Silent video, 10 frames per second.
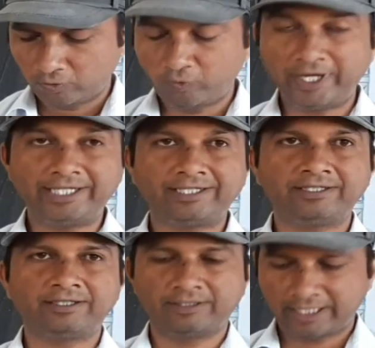
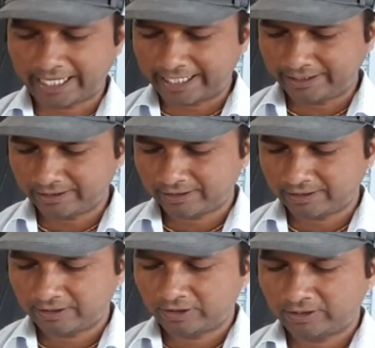weight
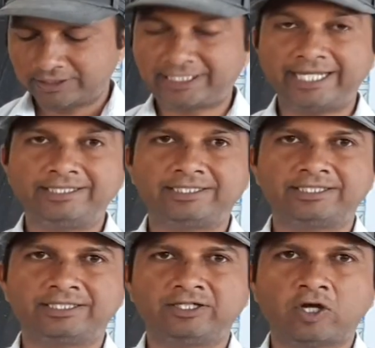and
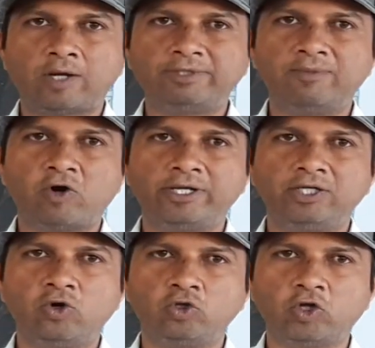strength of the body
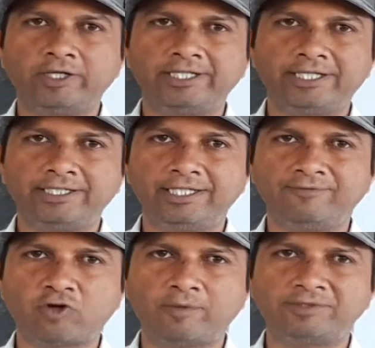goes on
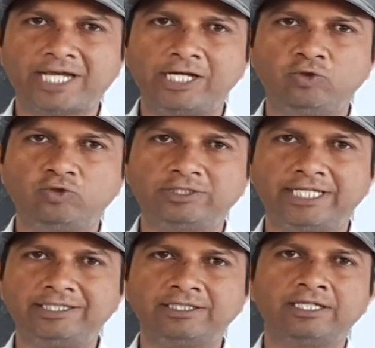increasing from childhood
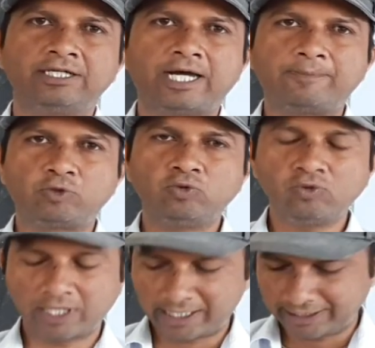stage up
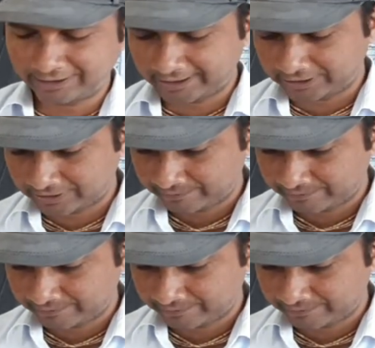to adult stage.